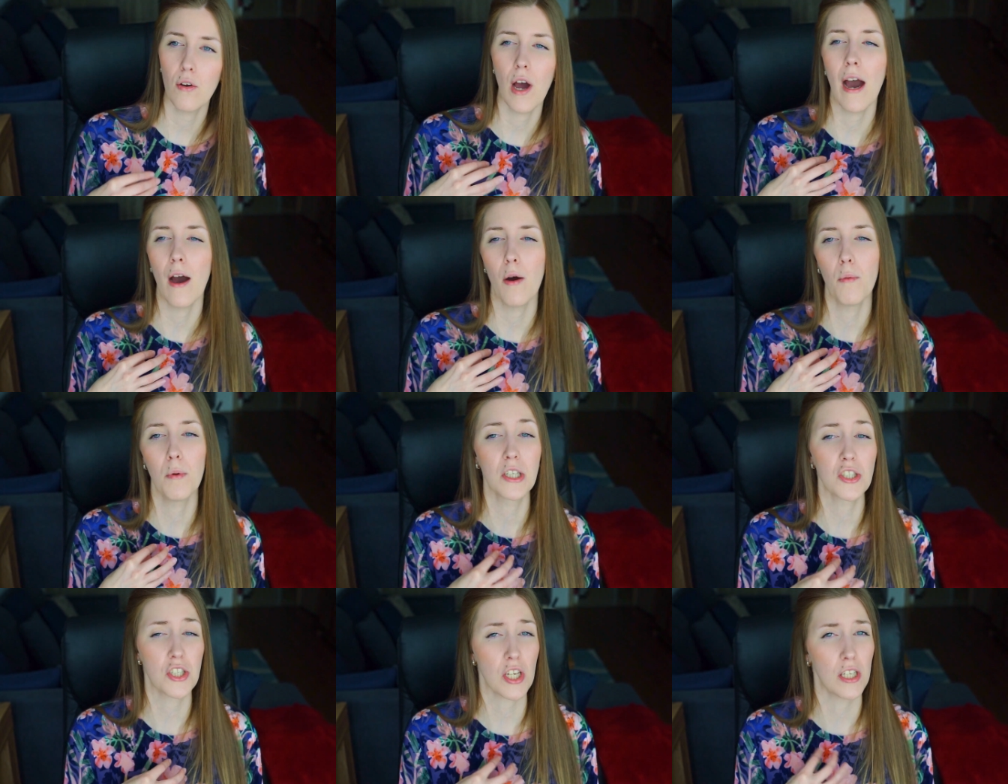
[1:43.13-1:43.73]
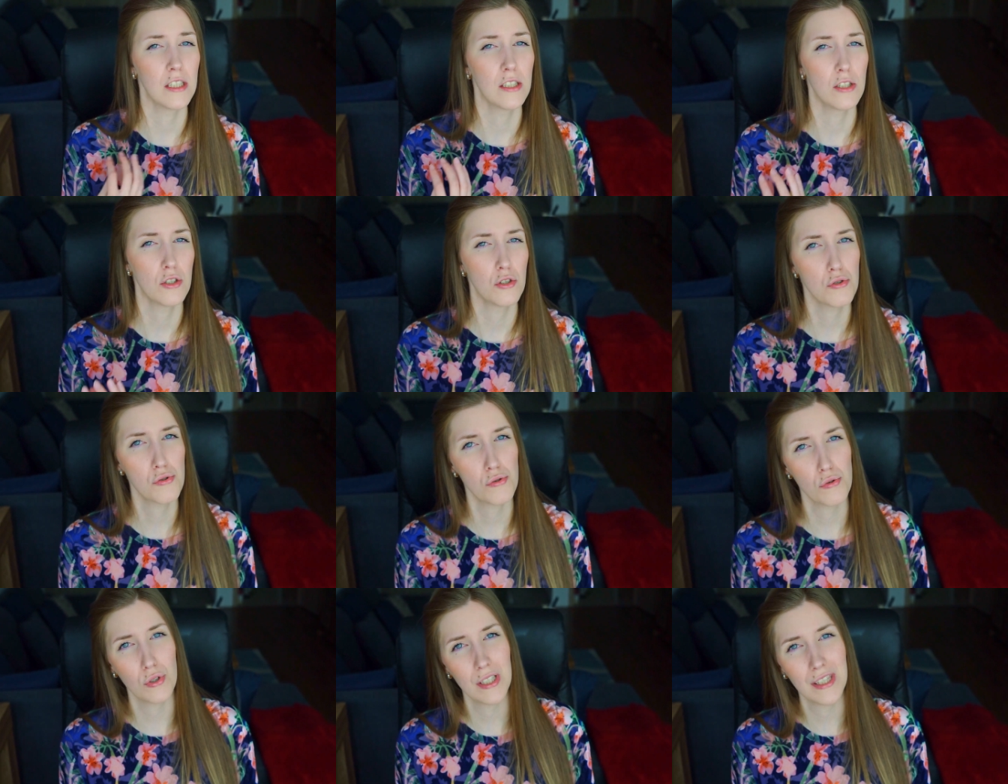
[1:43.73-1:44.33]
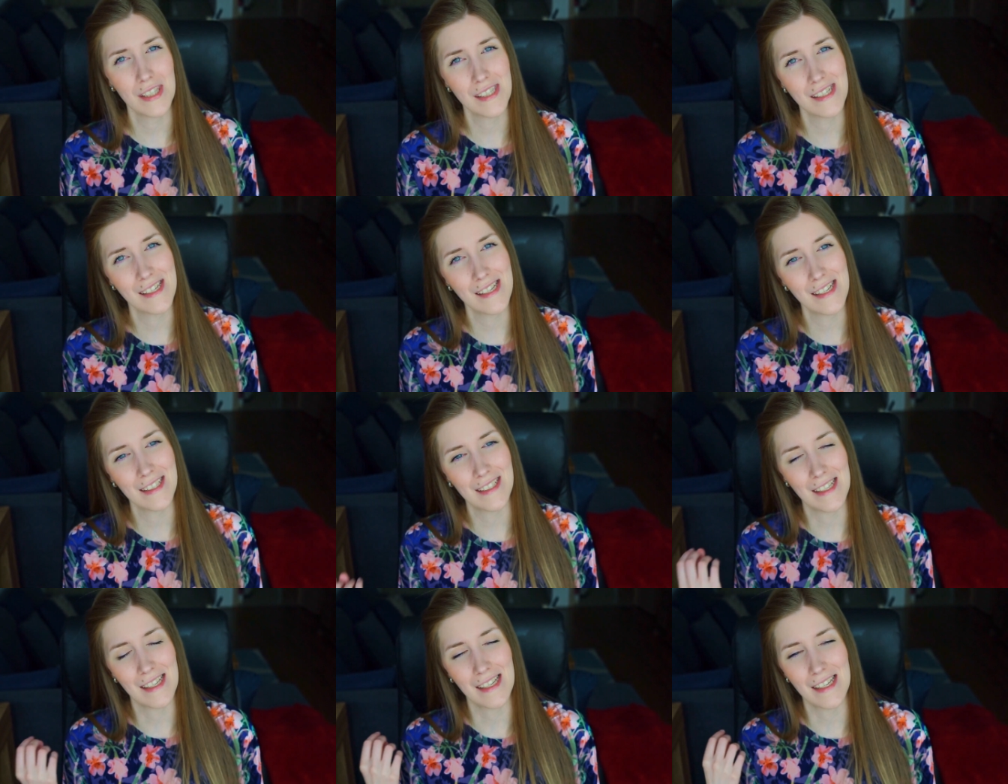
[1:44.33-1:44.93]
how much I enjoyed
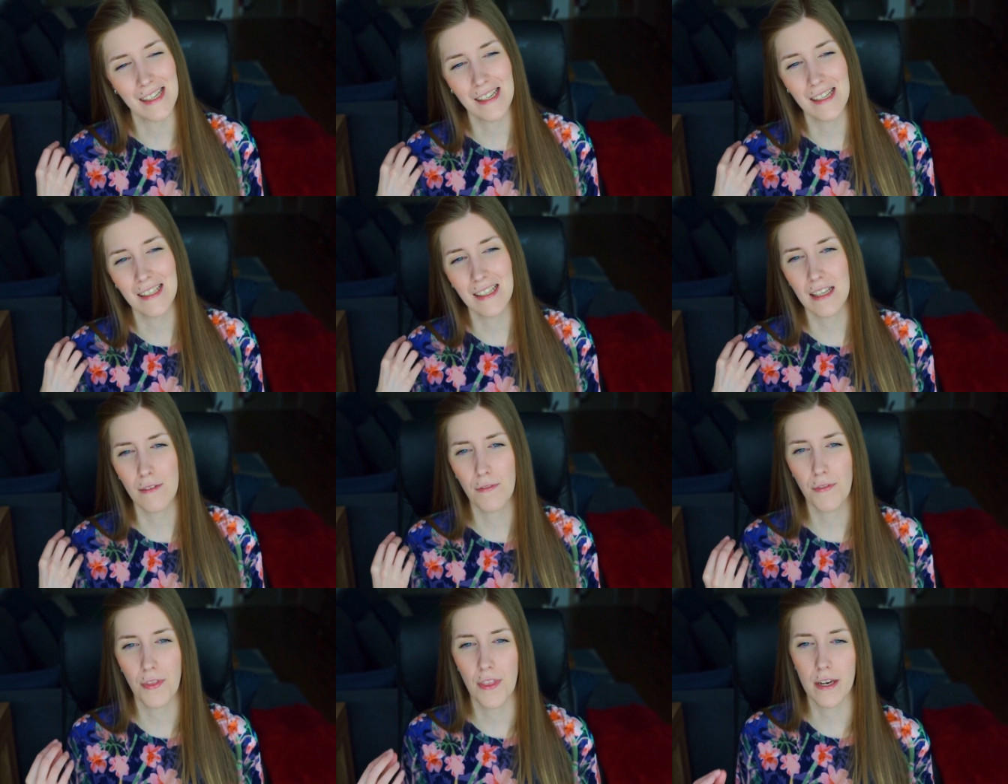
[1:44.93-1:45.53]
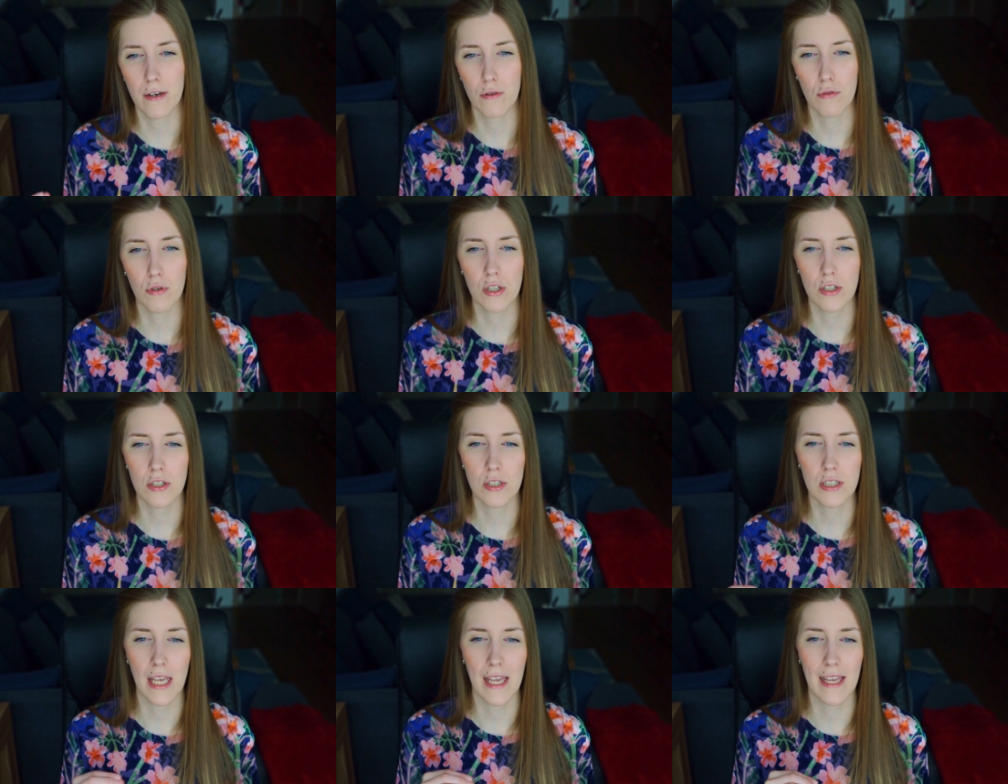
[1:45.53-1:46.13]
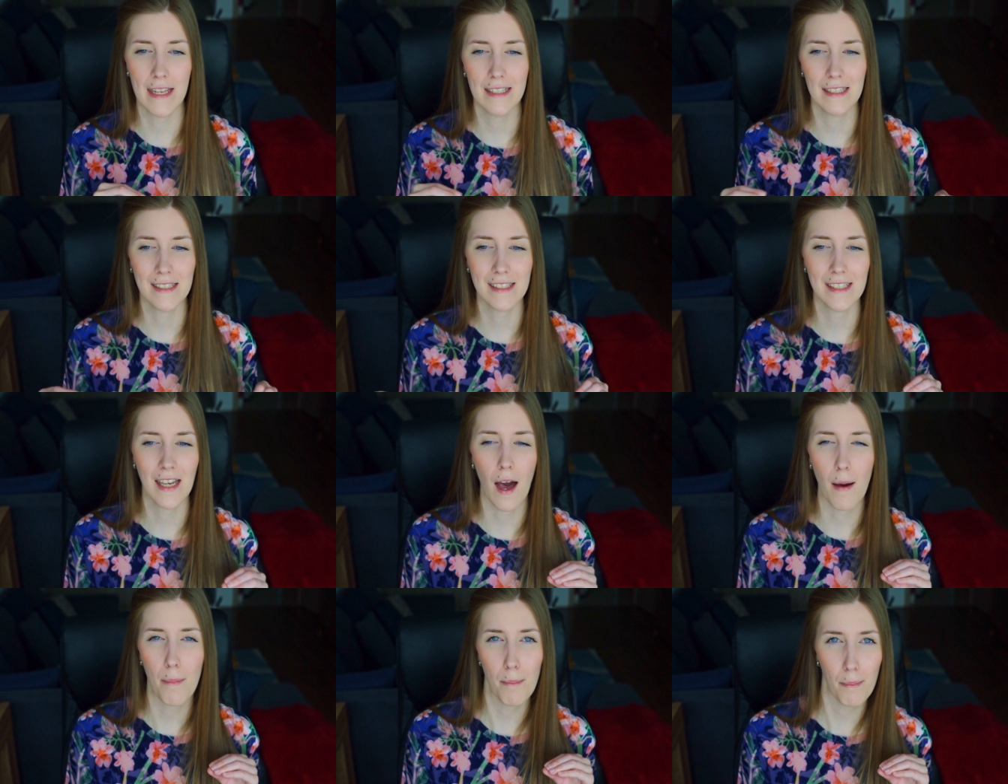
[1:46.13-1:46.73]
it, and if there was any
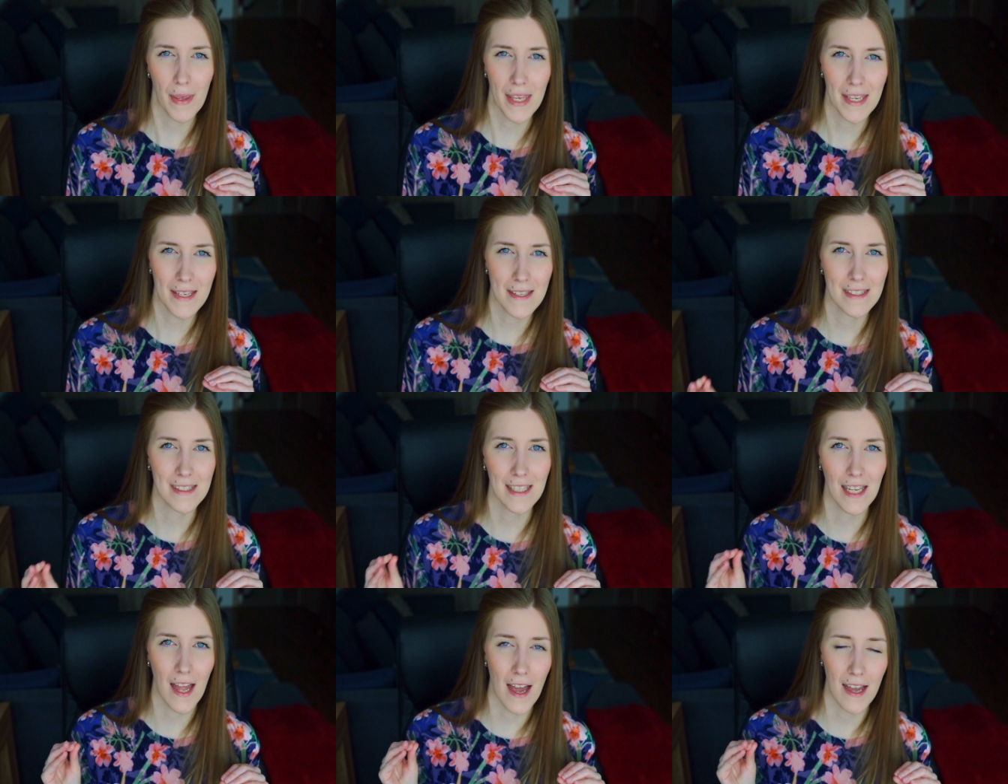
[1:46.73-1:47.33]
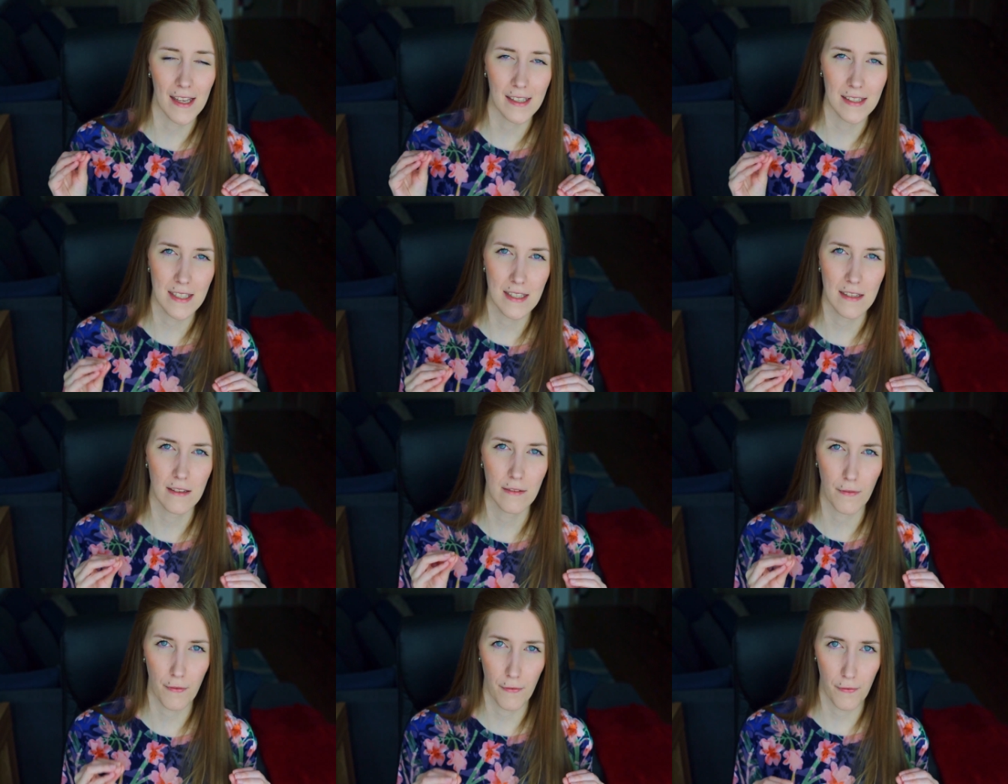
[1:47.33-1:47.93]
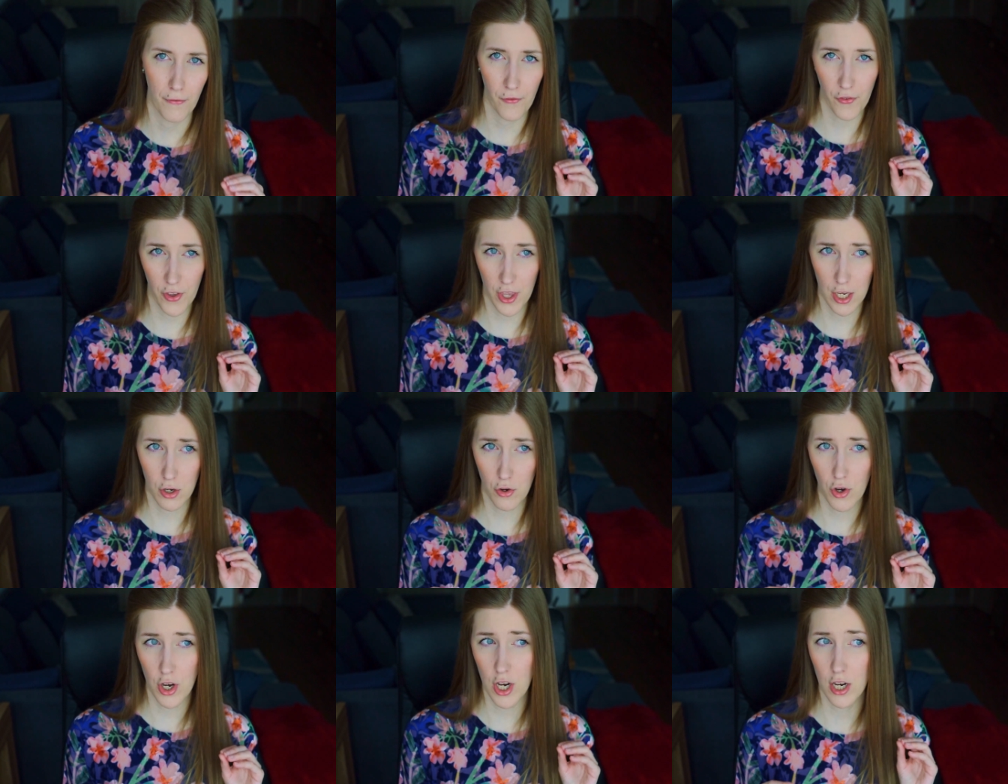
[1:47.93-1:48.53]
topic that I didn't
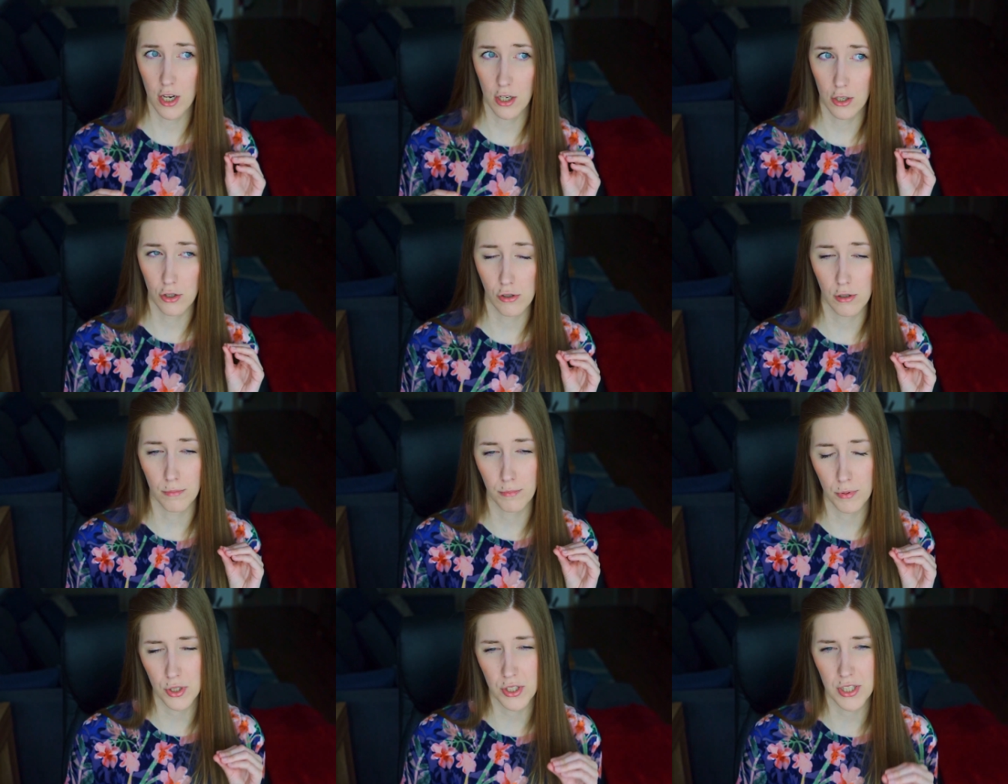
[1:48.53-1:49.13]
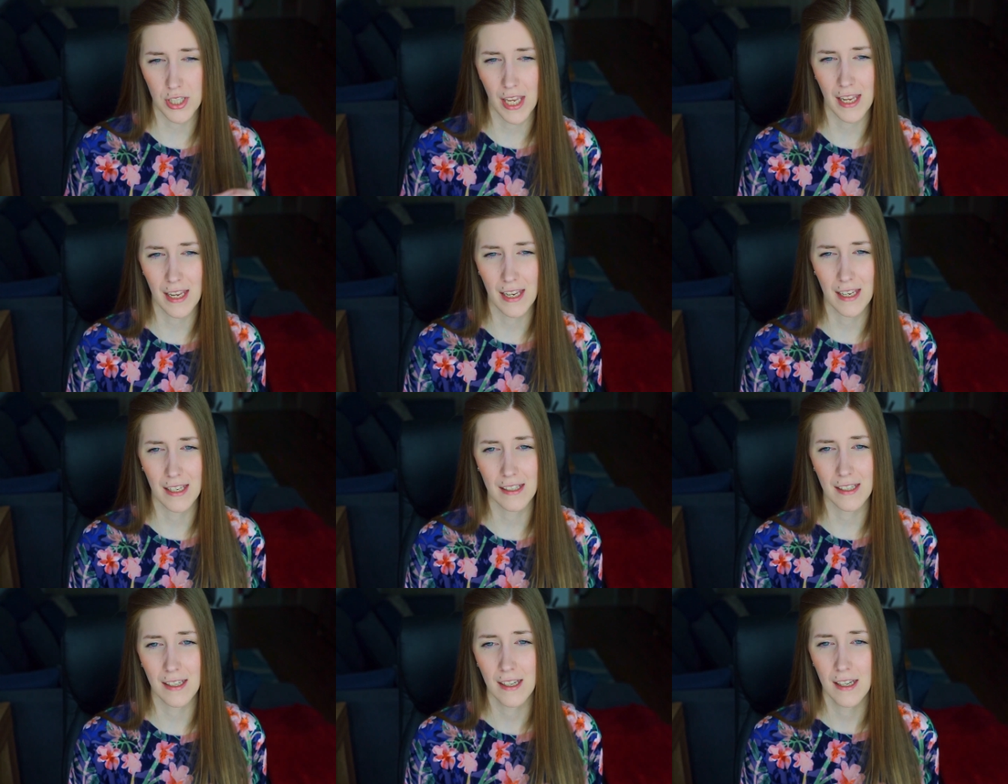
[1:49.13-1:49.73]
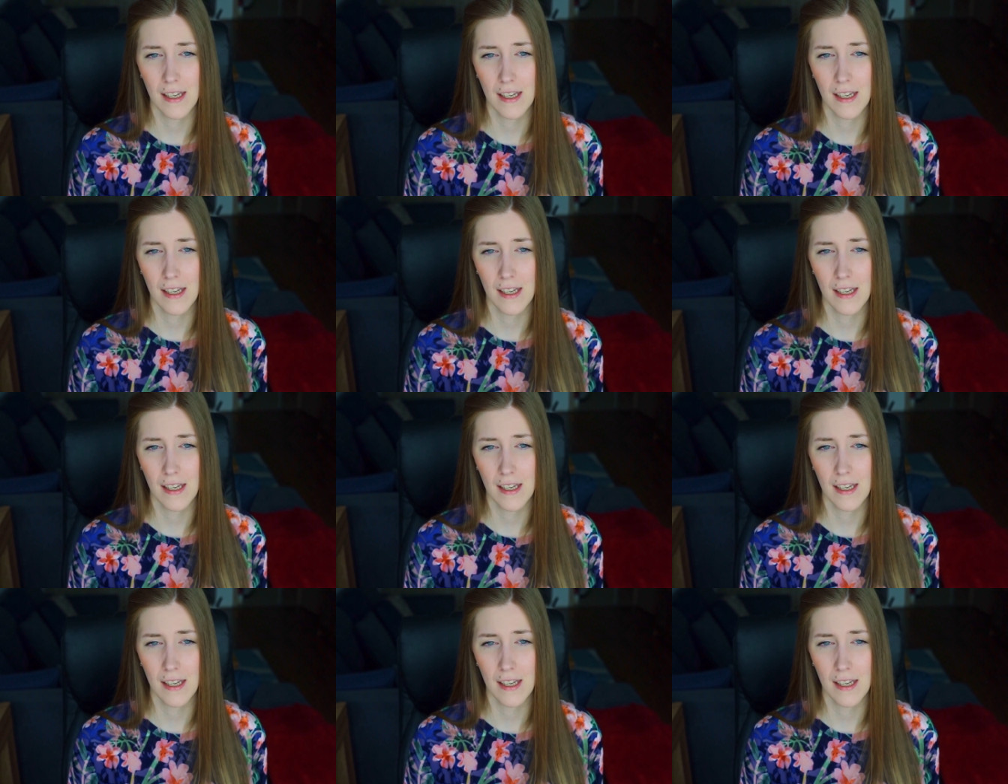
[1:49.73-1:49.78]
feel 100%